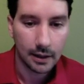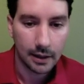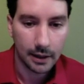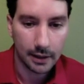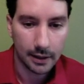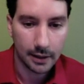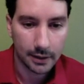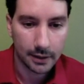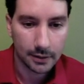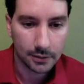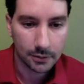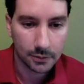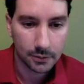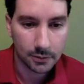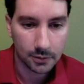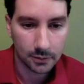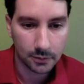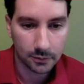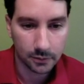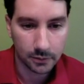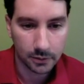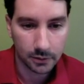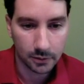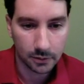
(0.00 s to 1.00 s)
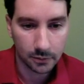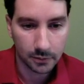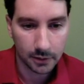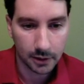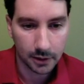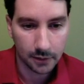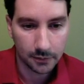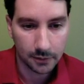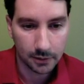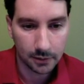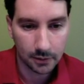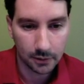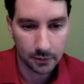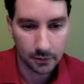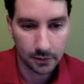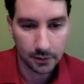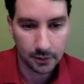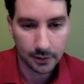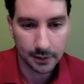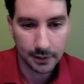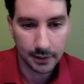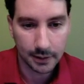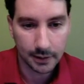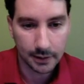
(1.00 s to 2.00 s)
An exclusive or that we often use
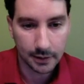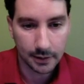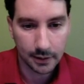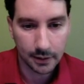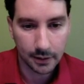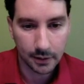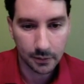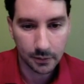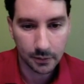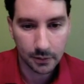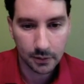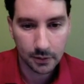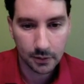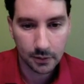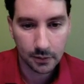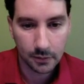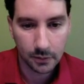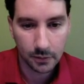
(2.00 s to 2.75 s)
in day-to-day language